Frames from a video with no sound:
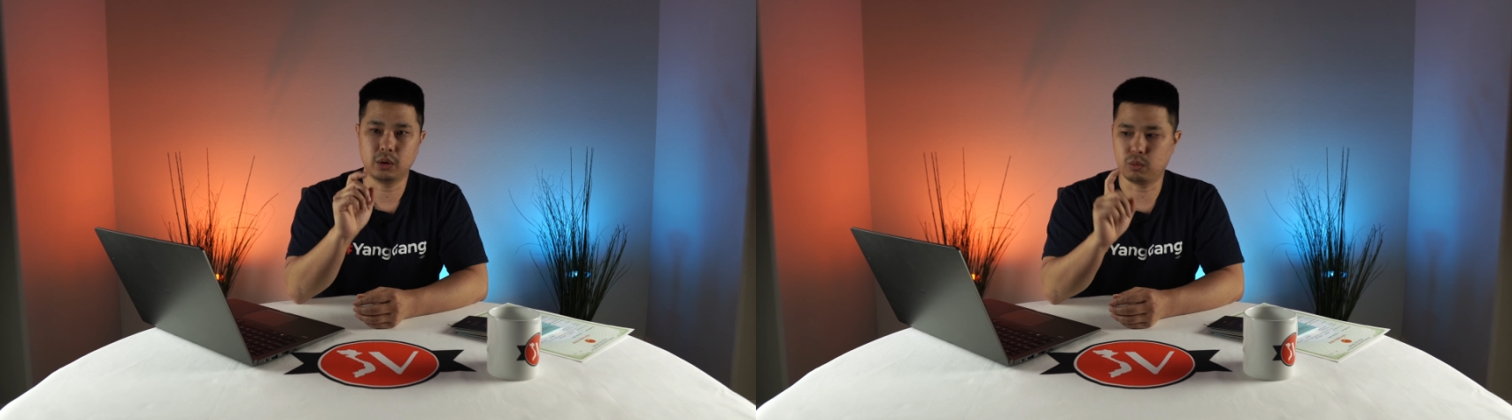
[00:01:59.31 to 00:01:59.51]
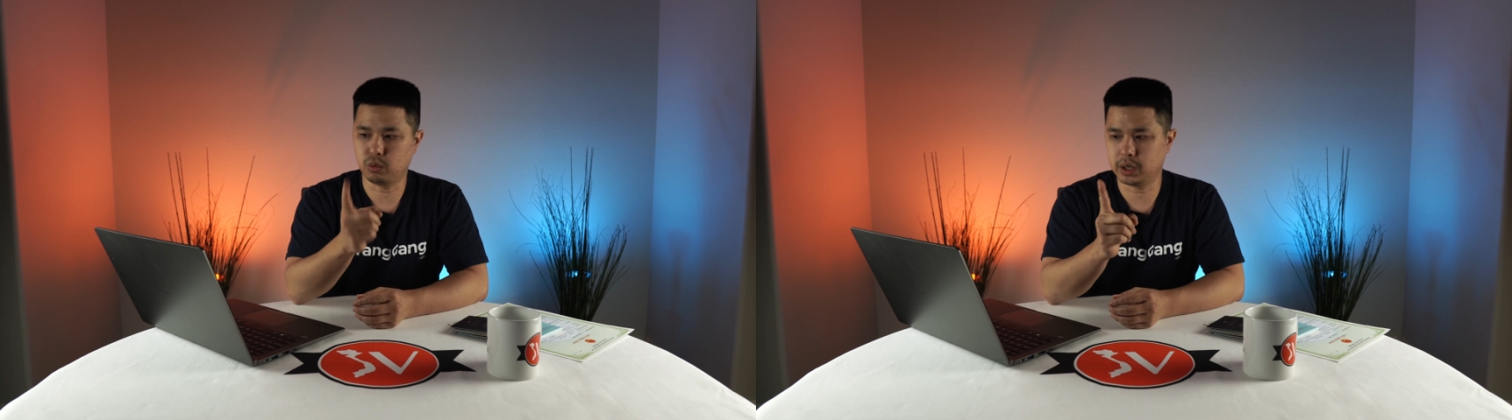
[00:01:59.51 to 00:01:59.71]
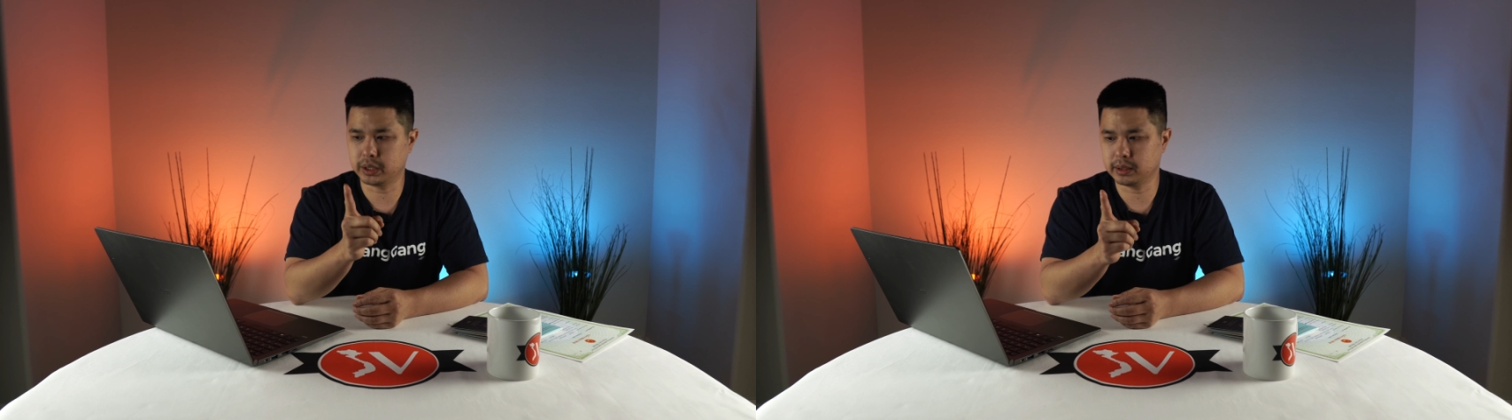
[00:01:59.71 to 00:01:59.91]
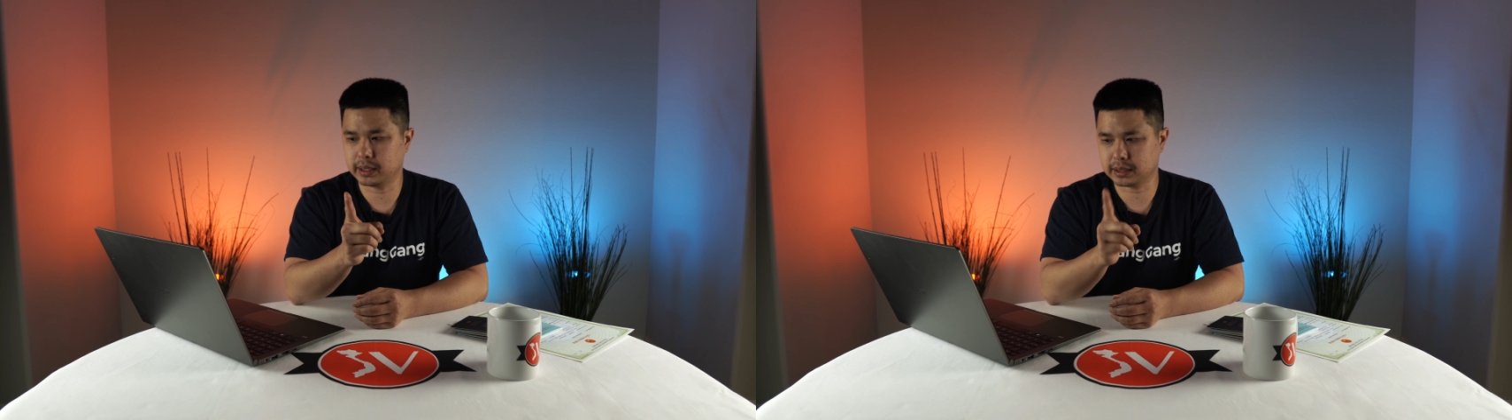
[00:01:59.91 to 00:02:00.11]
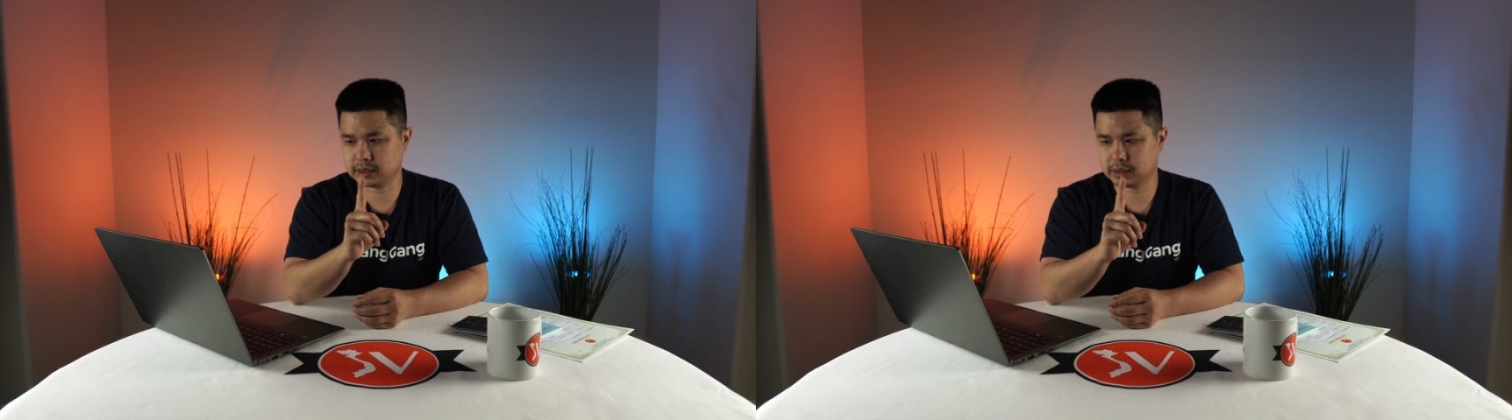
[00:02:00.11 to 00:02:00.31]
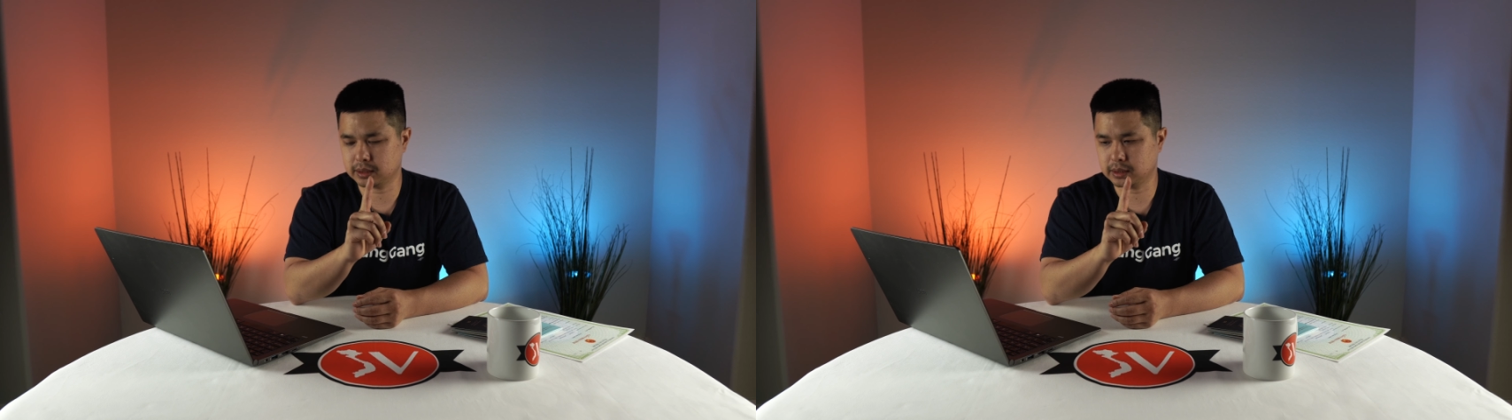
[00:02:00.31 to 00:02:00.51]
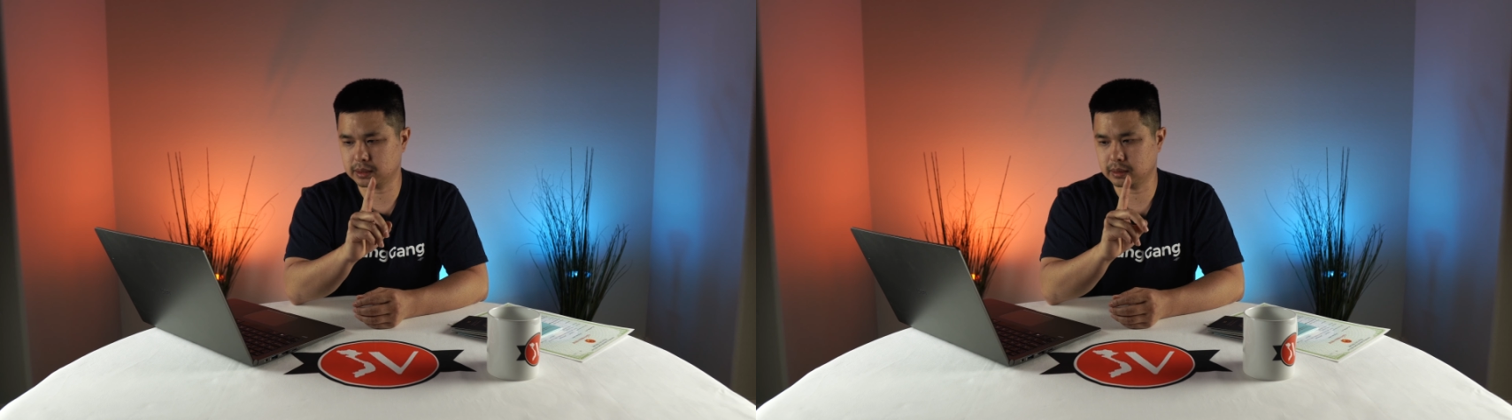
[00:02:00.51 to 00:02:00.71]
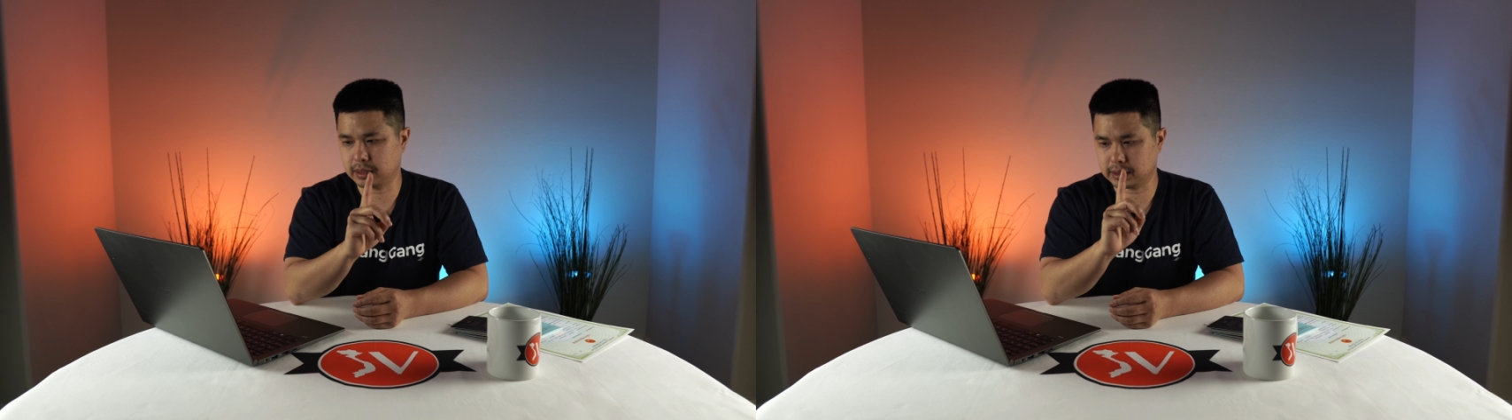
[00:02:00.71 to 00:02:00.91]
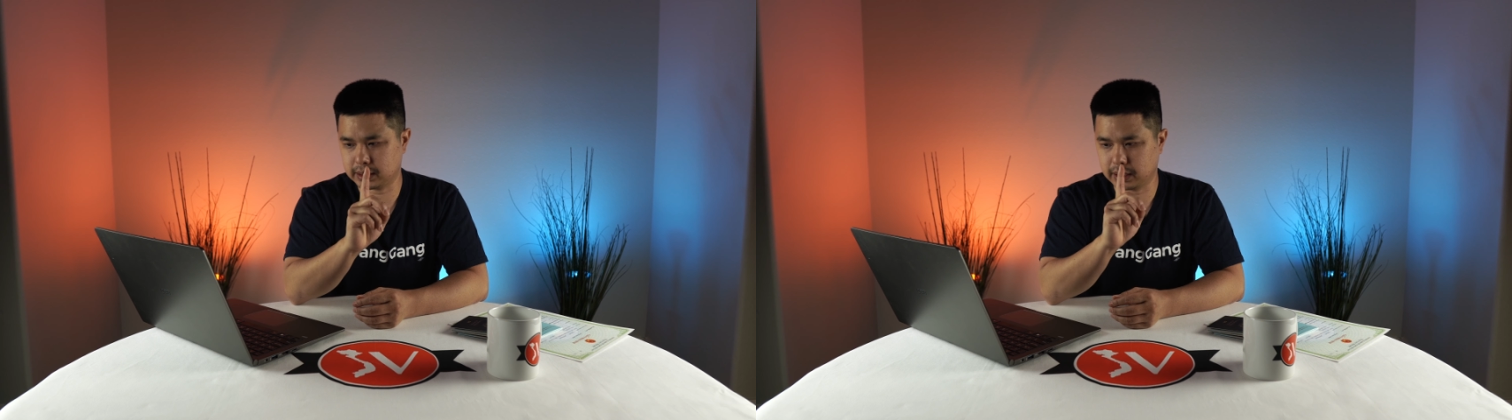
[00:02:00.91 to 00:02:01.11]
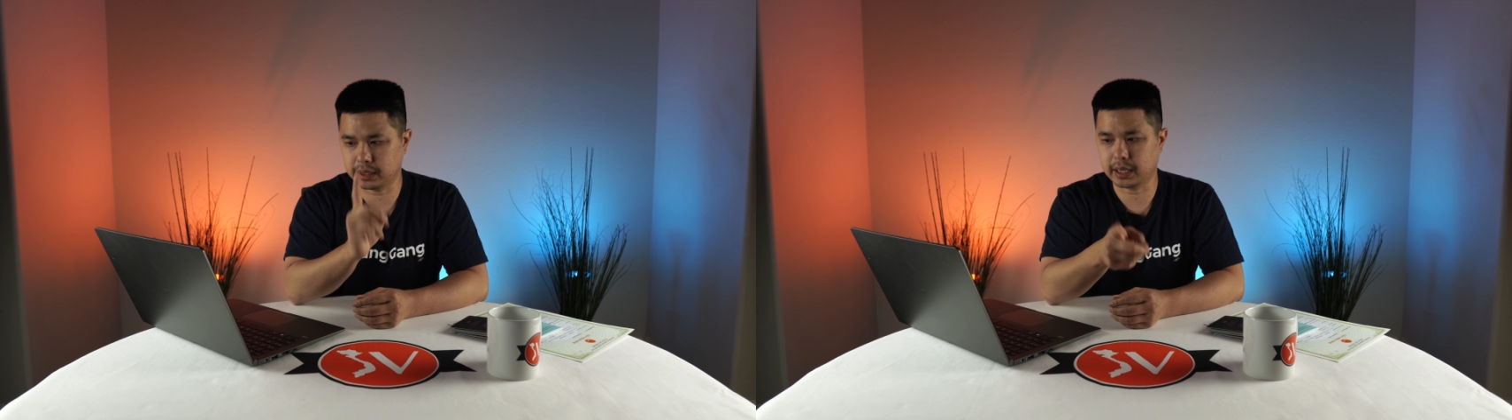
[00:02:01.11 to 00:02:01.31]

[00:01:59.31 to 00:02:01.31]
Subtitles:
One that said